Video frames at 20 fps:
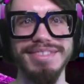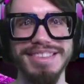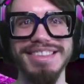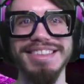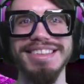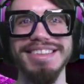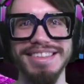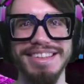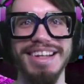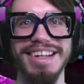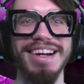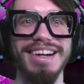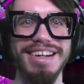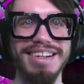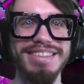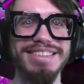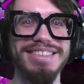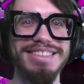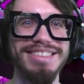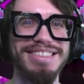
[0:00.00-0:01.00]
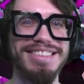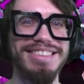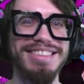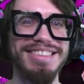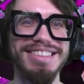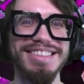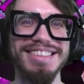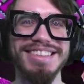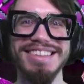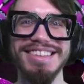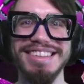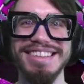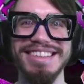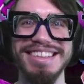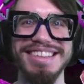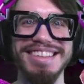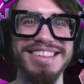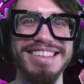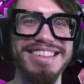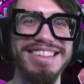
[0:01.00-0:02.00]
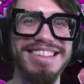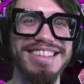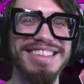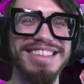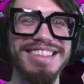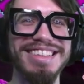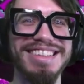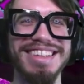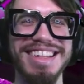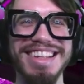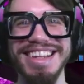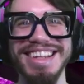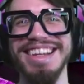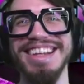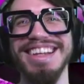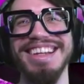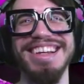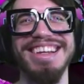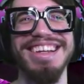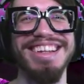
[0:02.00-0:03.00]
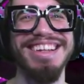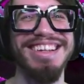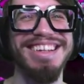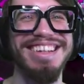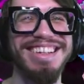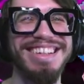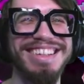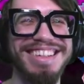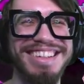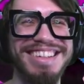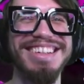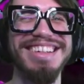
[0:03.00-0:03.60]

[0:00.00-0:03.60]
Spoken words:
This person isn't speaking.